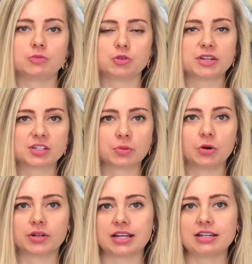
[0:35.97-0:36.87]
You must have
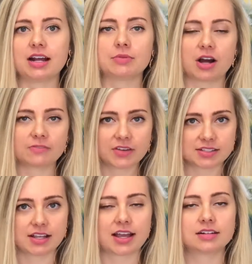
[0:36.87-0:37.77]
broken it. I'm not
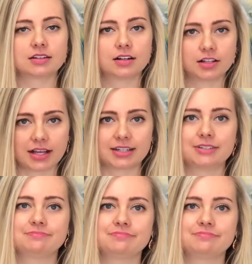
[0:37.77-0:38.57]
fixing it. Click.